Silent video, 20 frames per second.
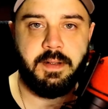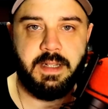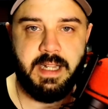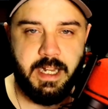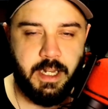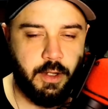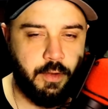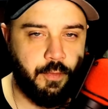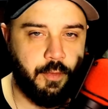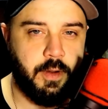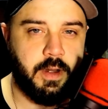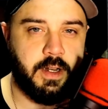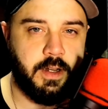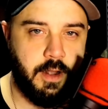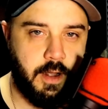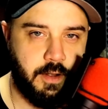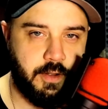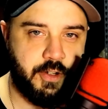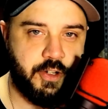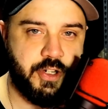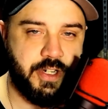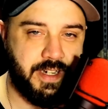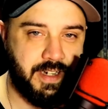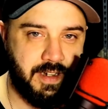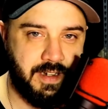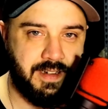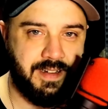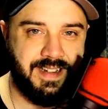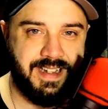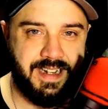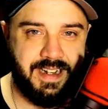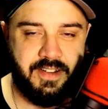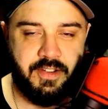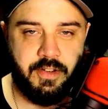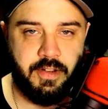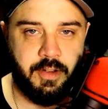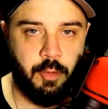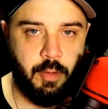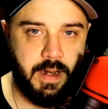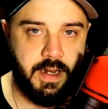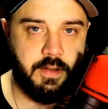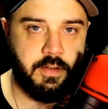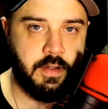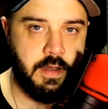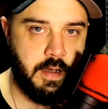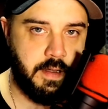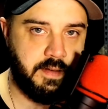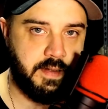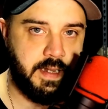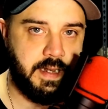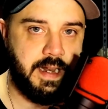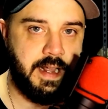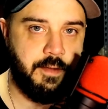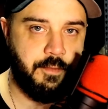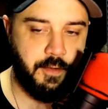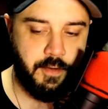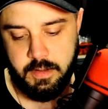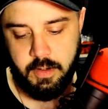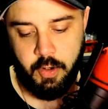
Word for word: Thank you for acknowledging that it's the greatest content ever.